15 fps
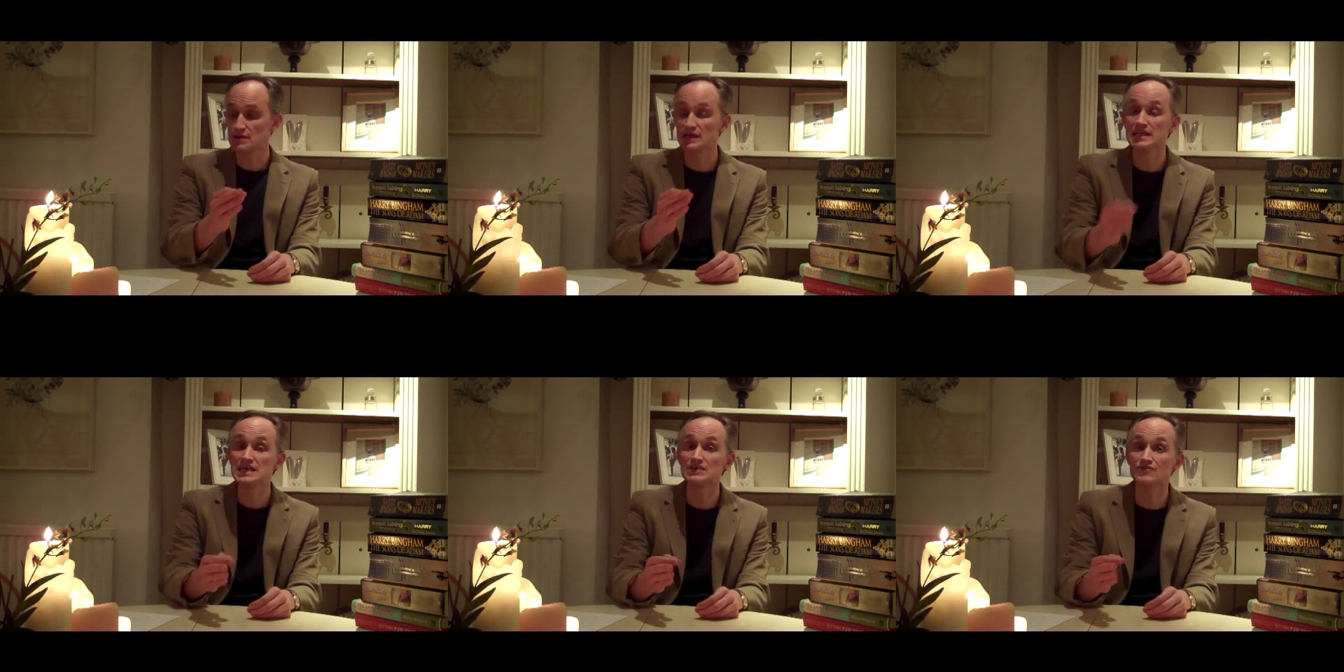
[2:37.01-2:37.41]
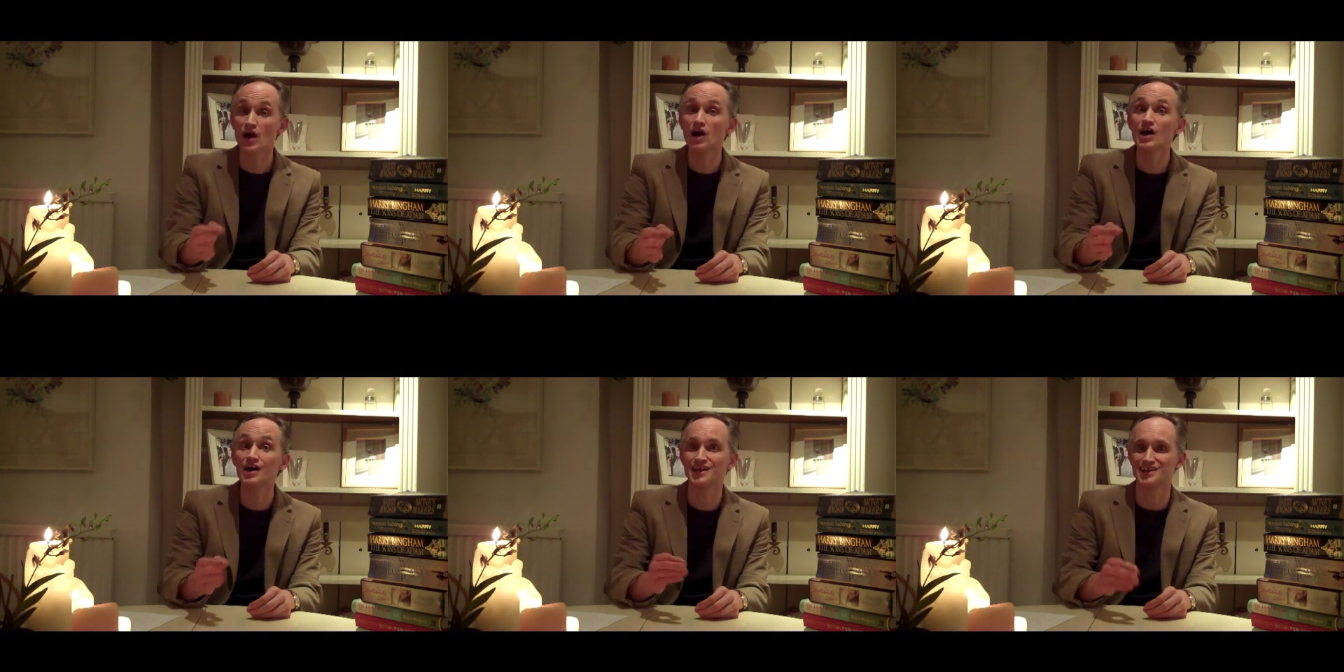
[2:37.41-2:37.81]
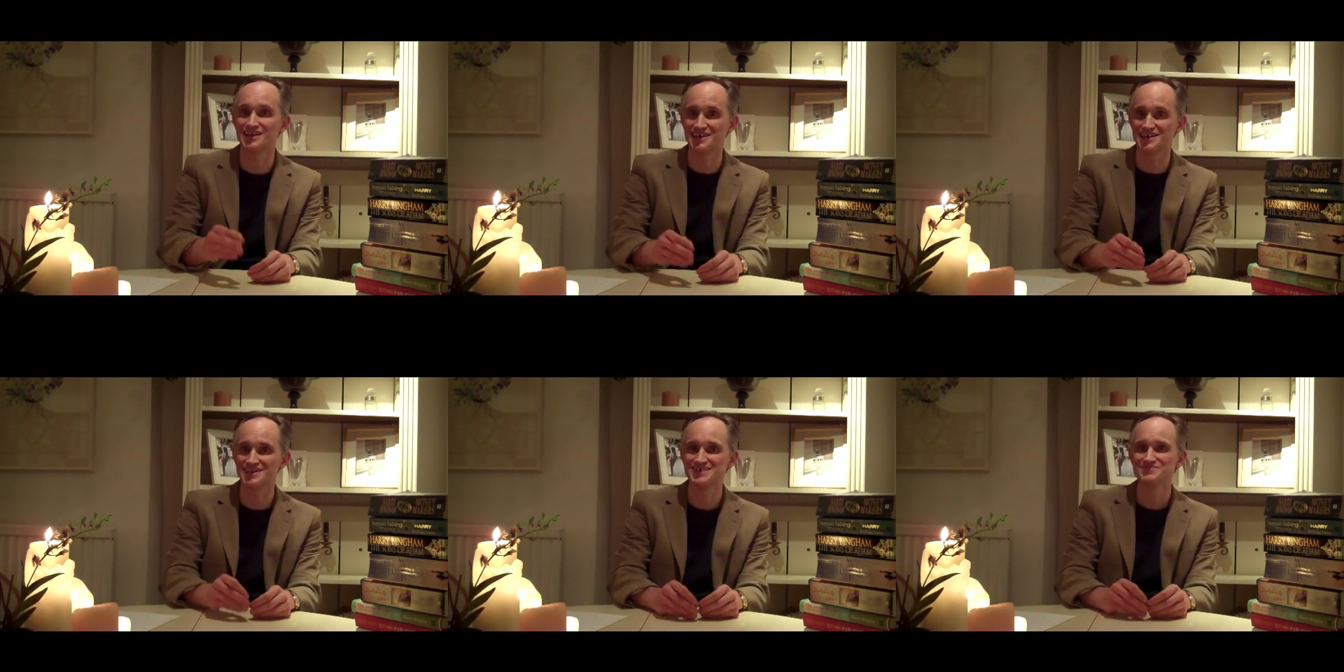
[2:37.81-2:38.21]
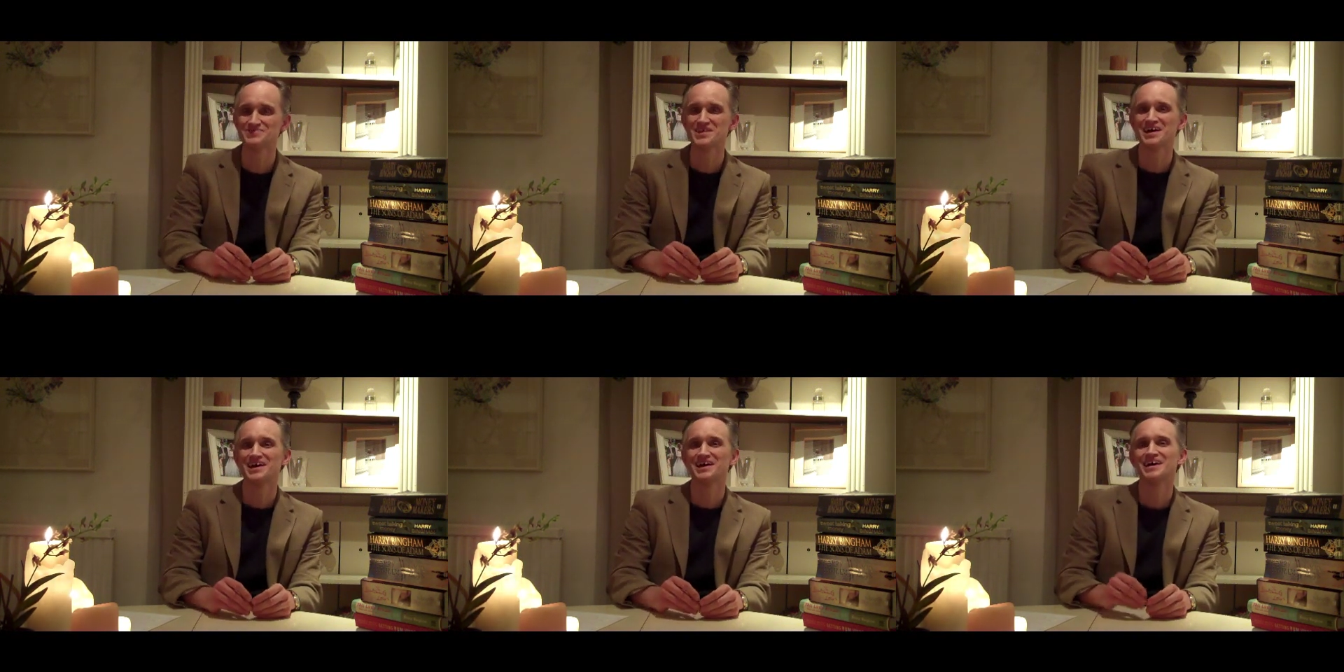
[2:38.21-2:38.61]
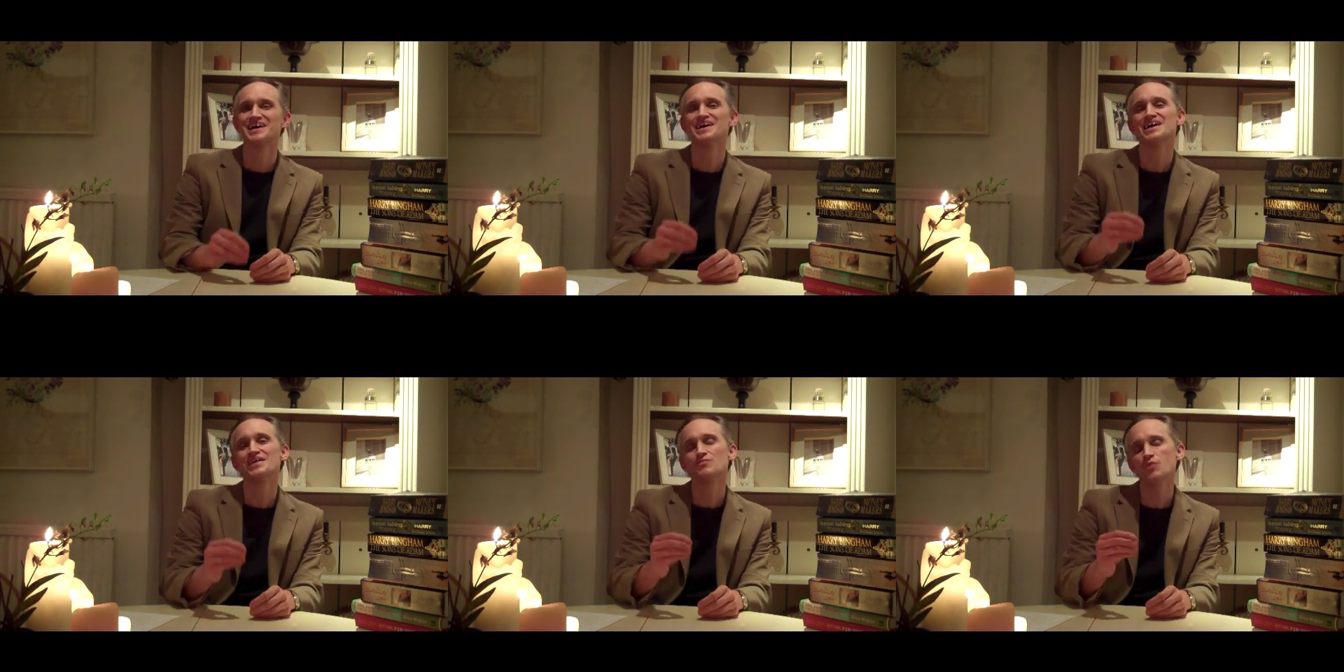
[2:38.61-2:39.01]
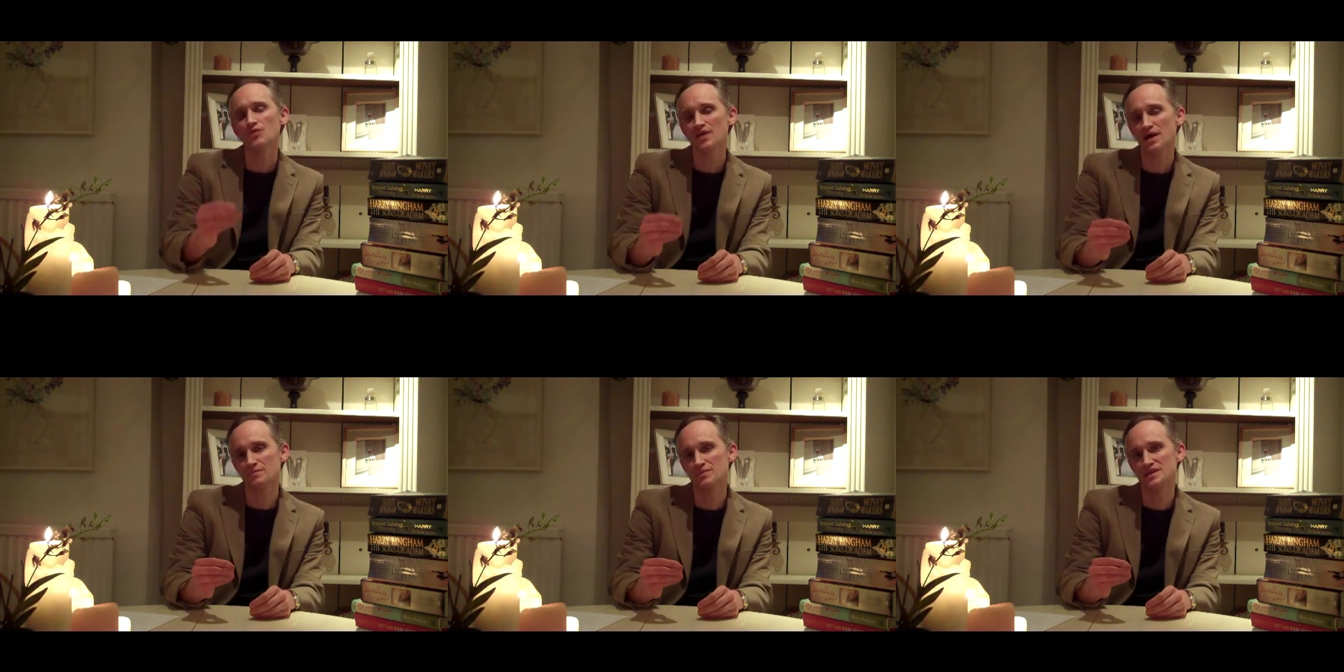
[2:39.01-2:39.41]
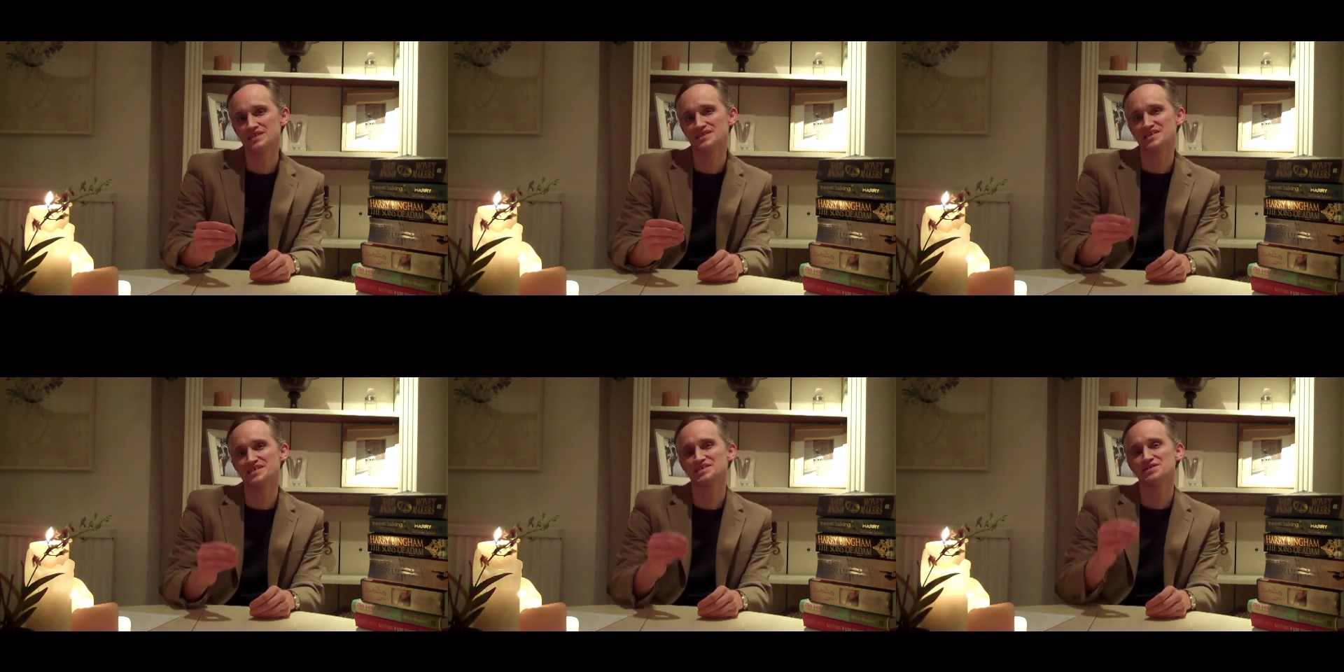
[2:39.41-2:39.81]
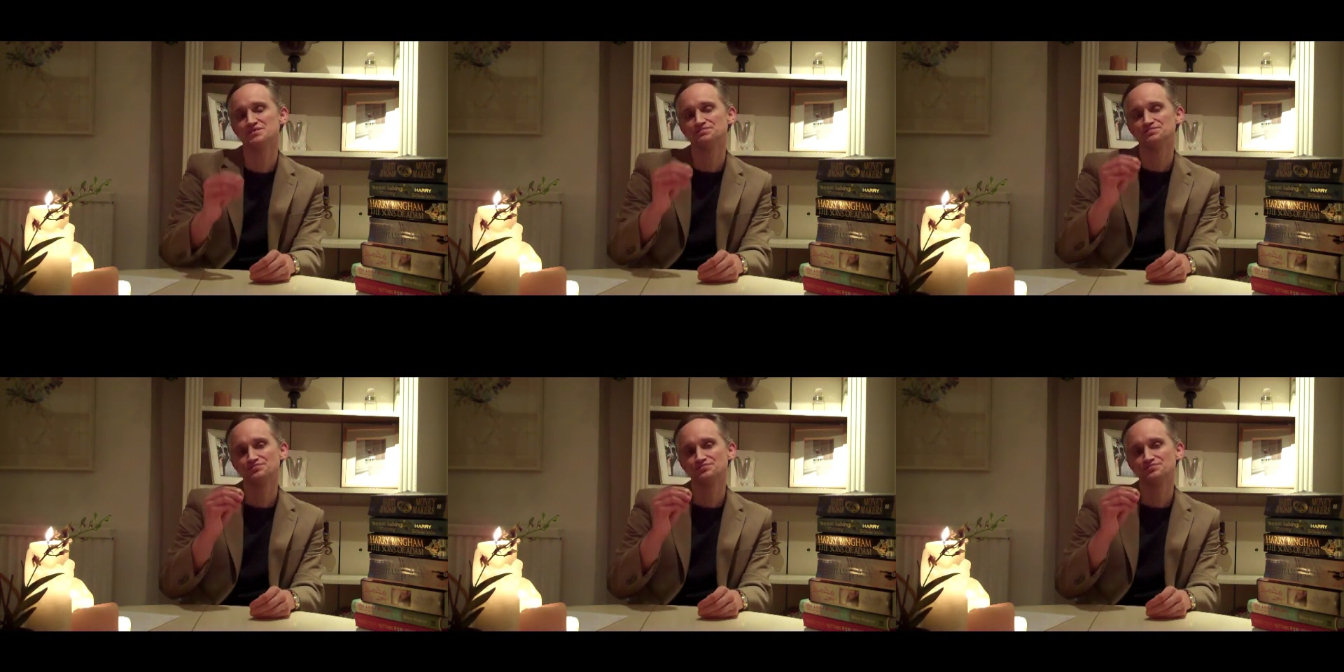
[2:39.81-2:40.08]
Leave early. What that means is